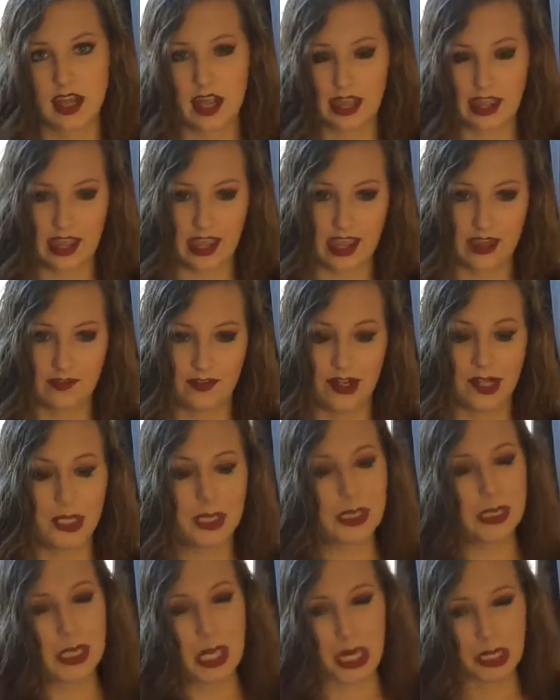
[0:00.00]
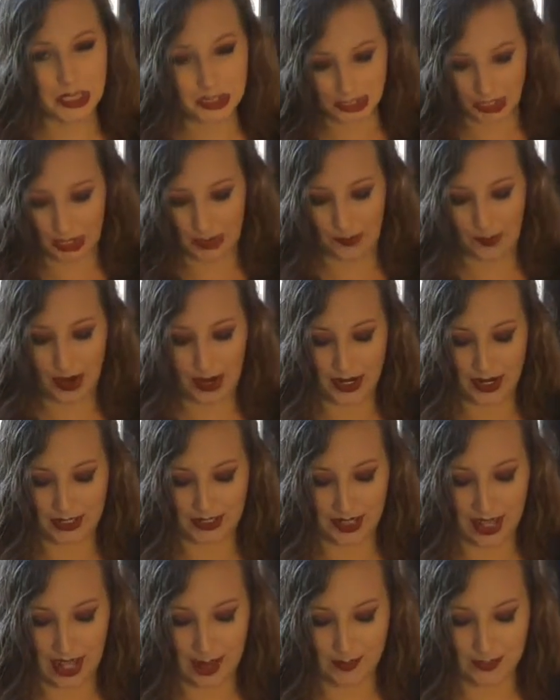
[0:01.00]
I have a lot of Tarte
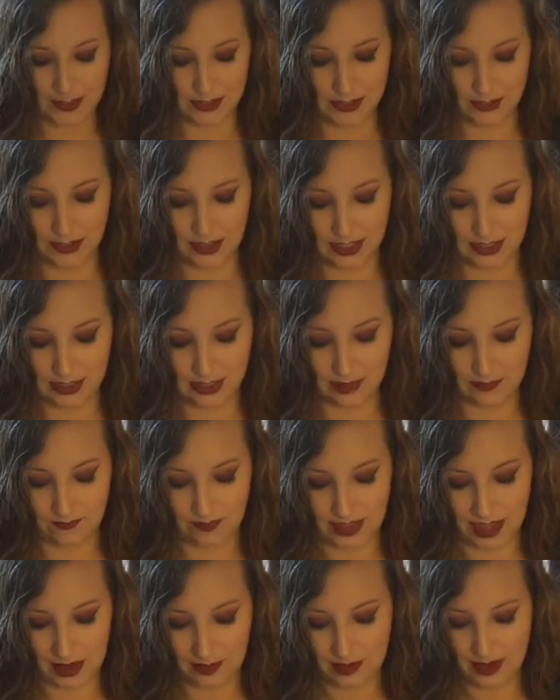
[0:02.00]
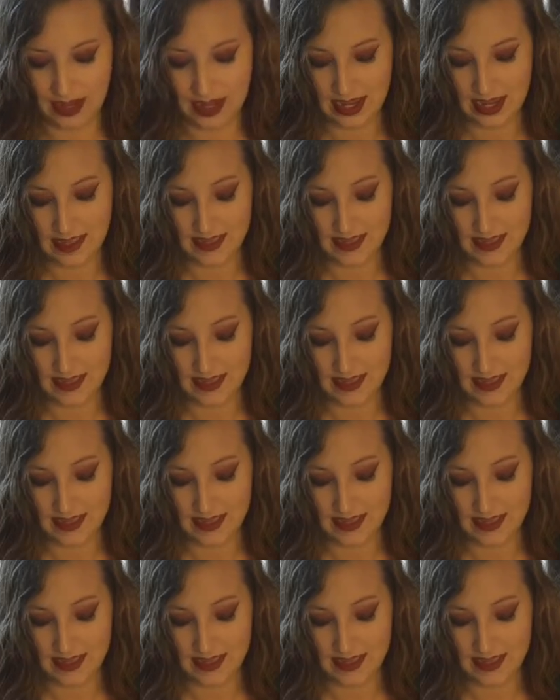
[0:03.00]
products. I absolutely love them.